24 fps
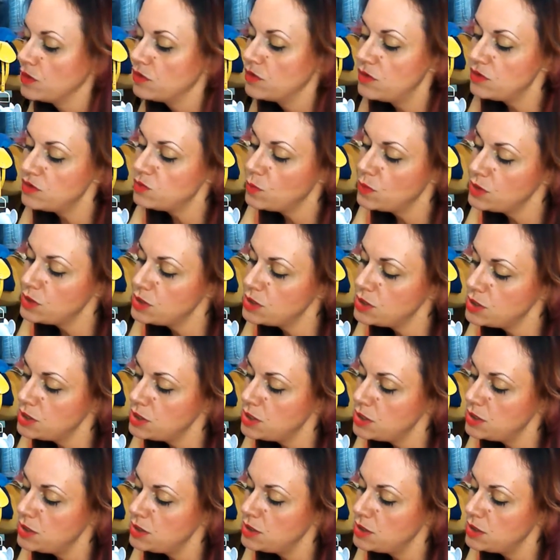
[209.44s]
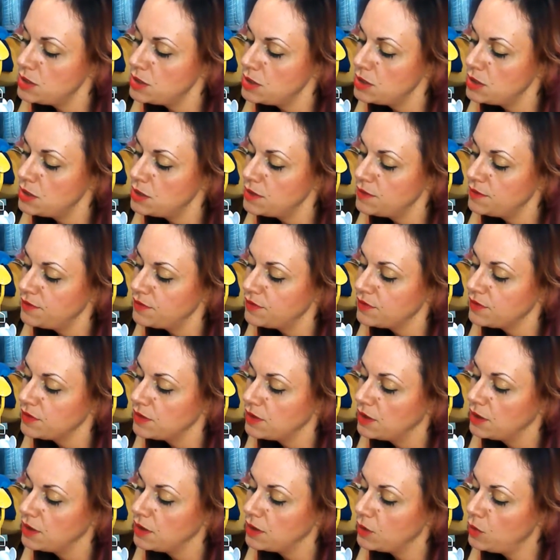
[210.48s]
So there's one hoof.
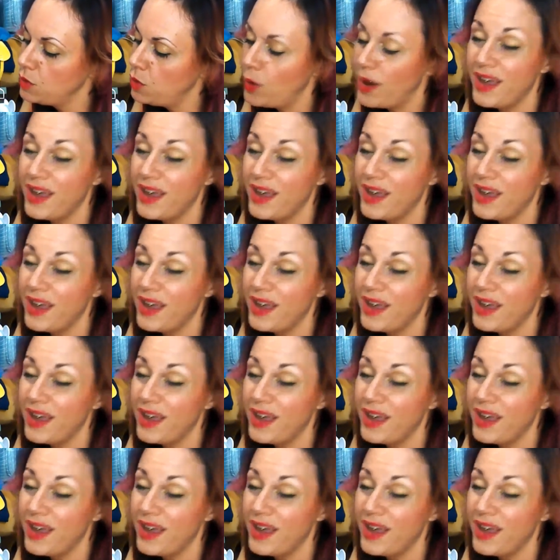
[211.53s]
Oh,